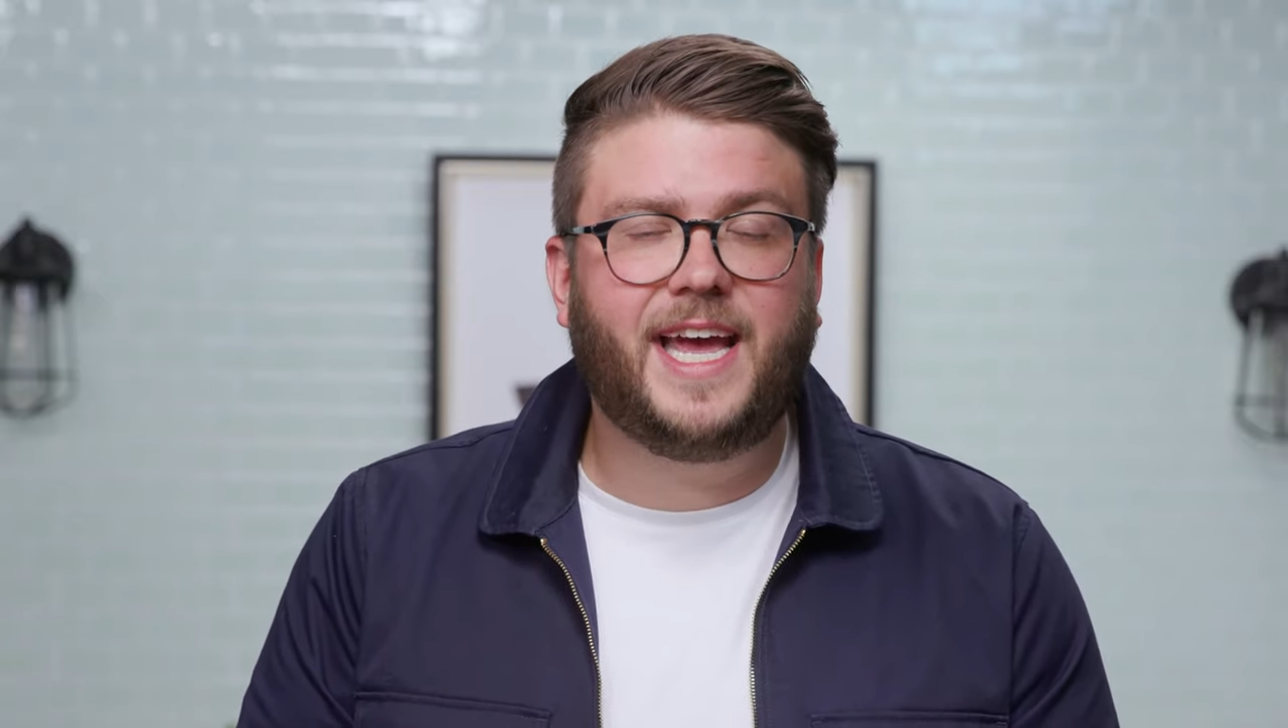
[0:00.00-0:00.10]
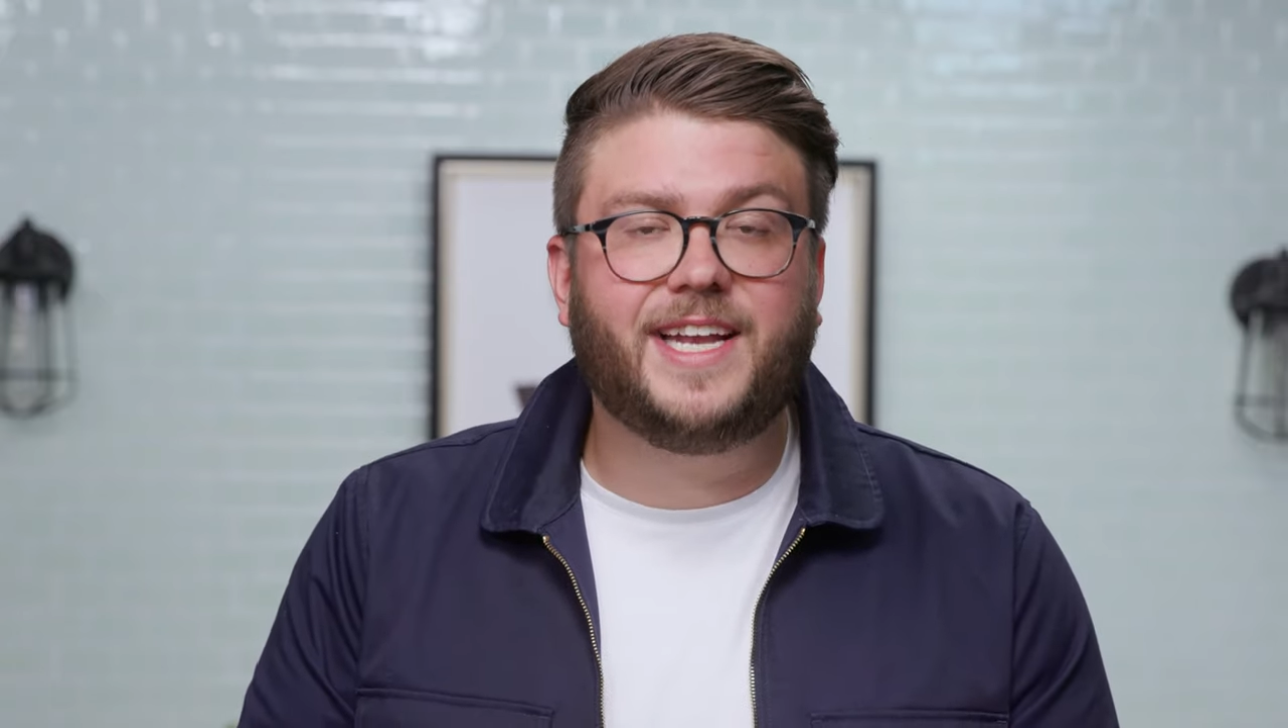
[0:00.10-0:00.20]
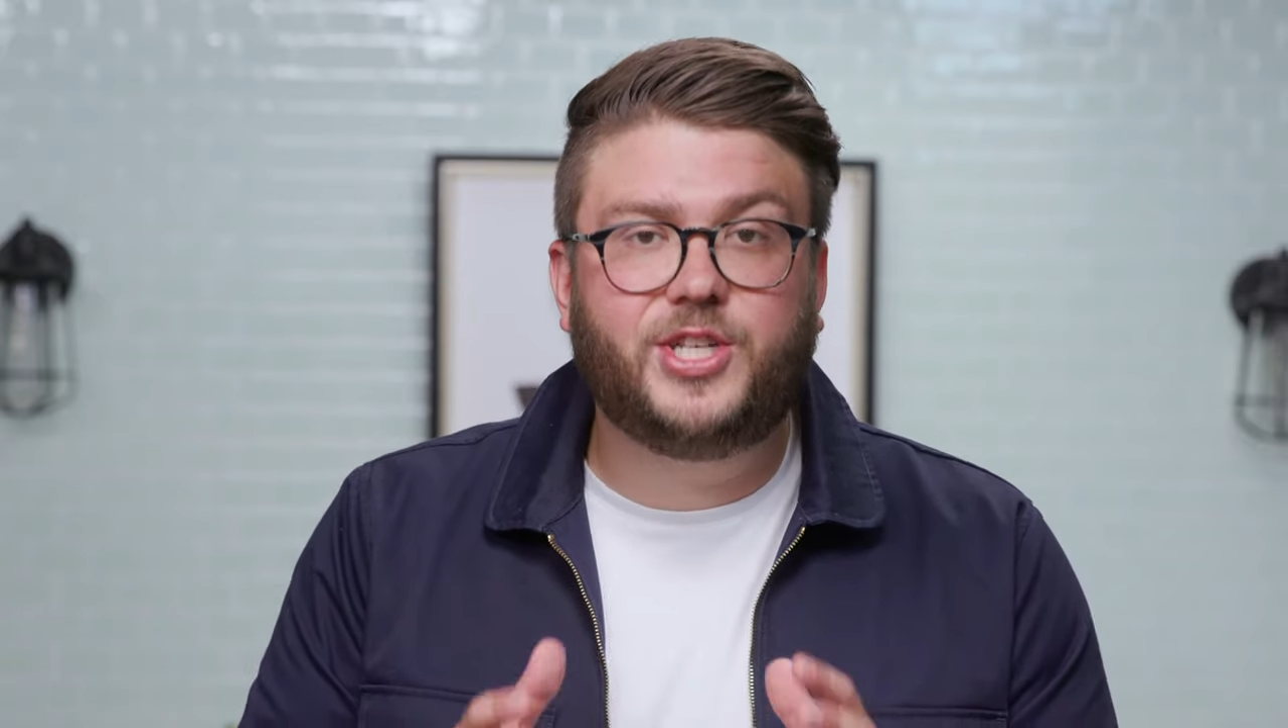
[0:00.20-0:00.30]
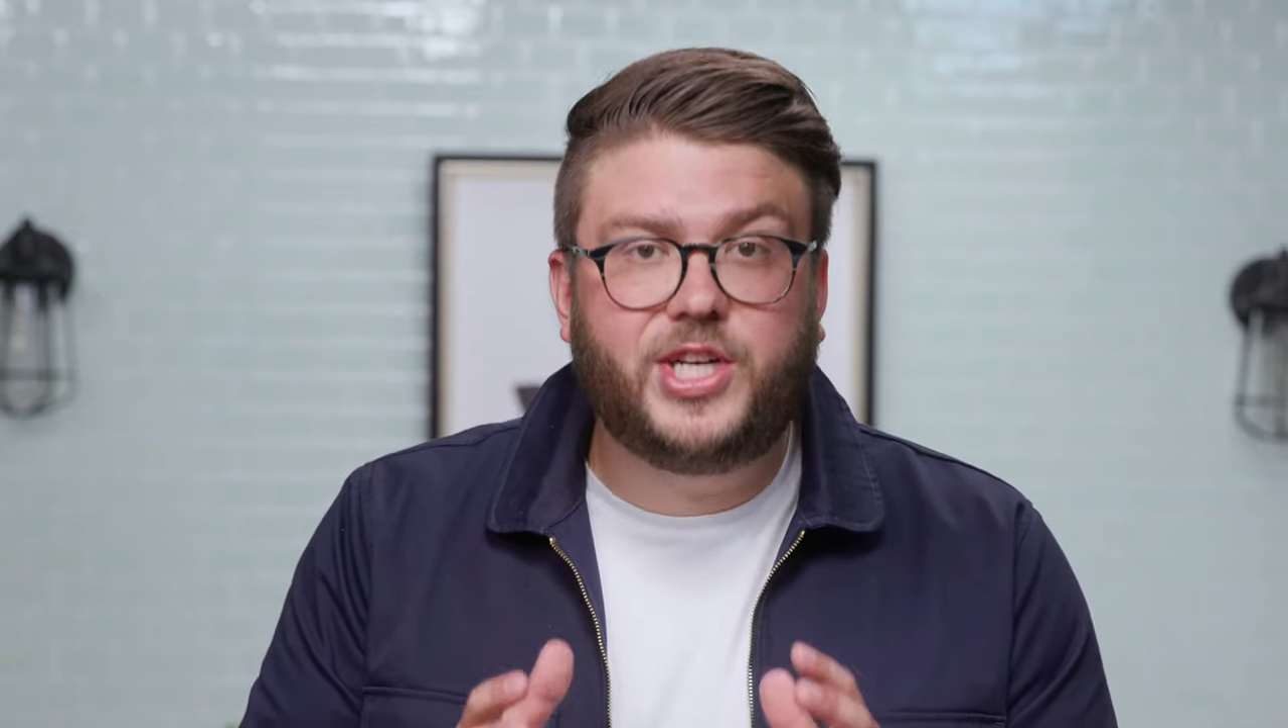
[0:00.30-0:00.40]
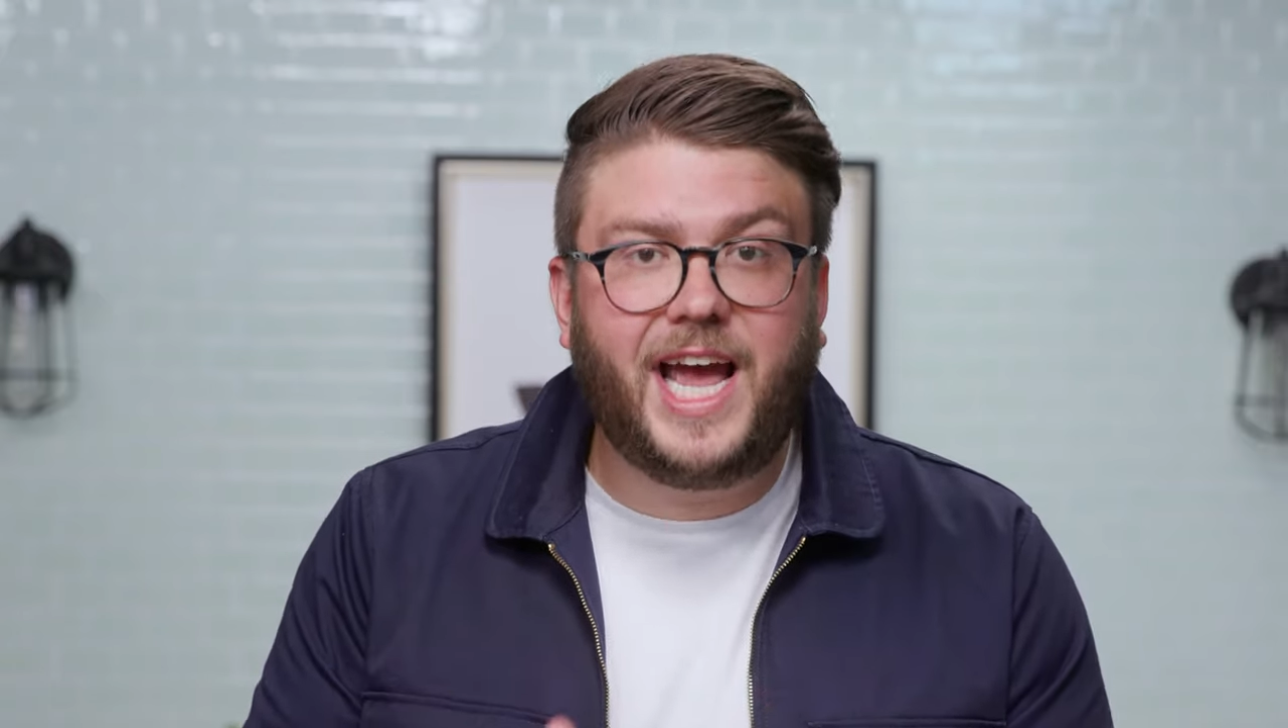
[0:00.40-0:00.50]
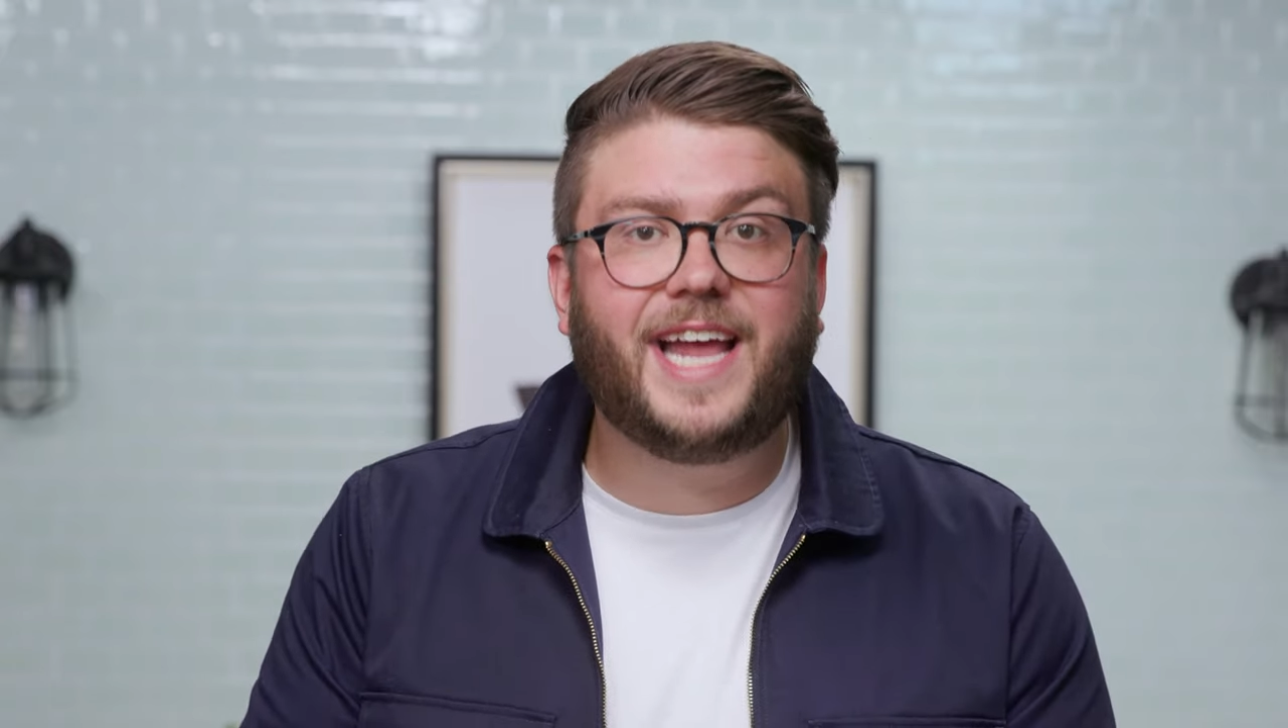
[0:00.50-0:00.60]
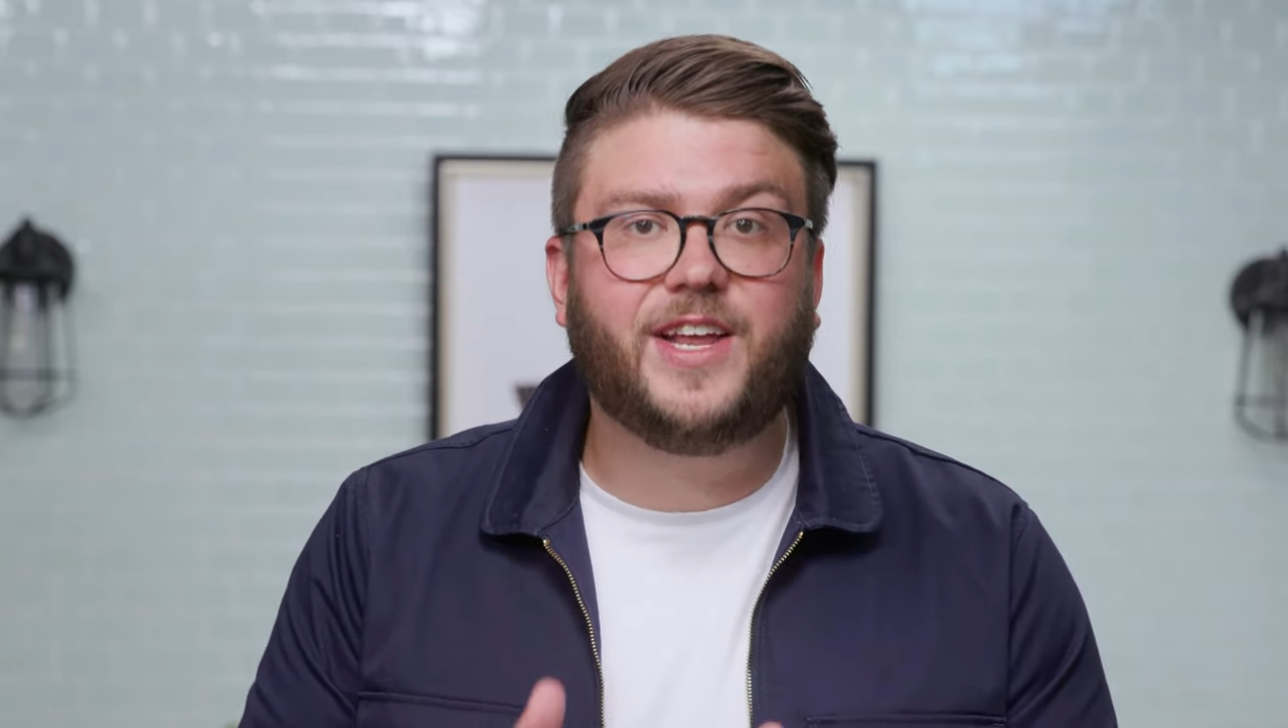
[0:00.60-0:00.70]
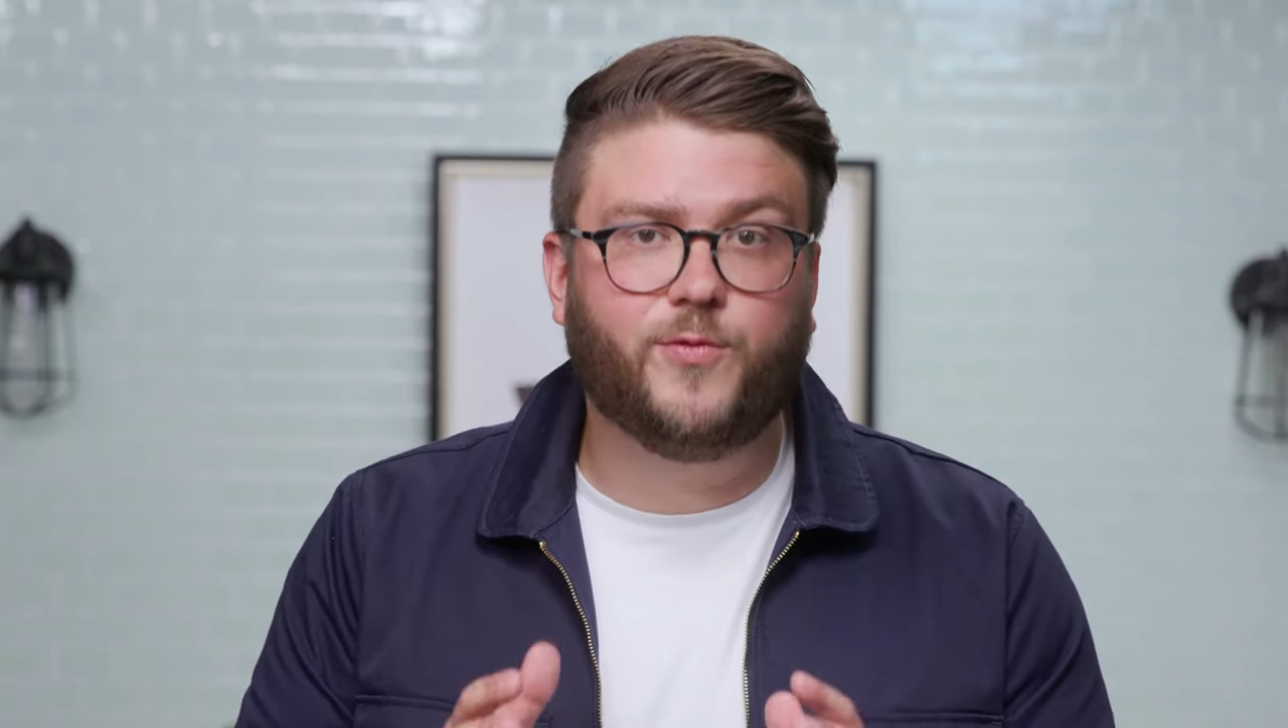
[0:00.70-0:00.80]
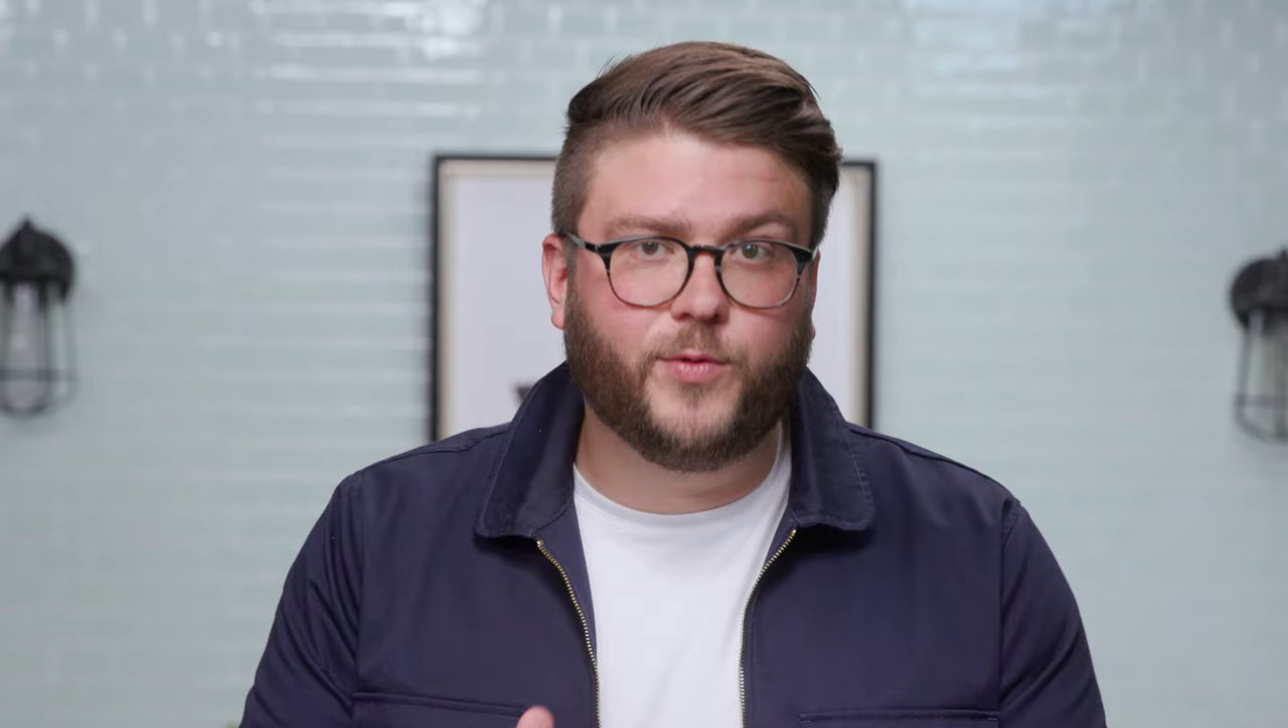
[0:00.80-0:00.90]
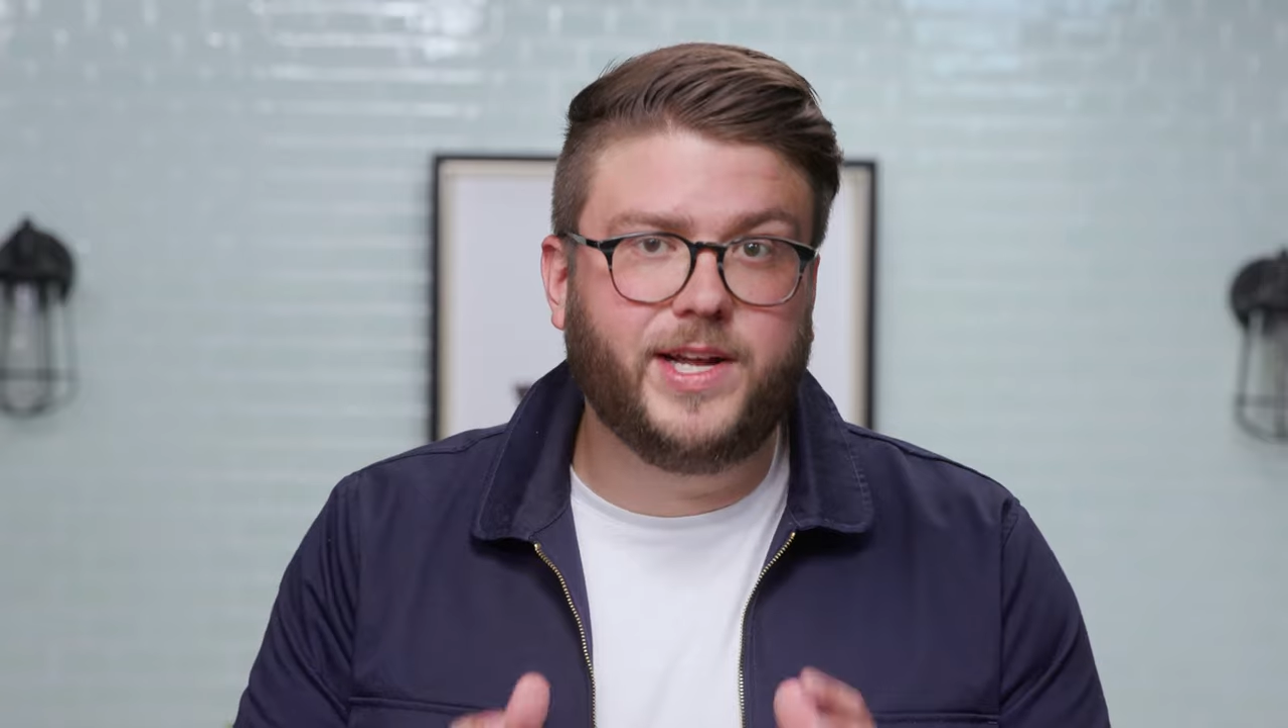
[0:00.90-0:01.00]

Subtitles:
and chat in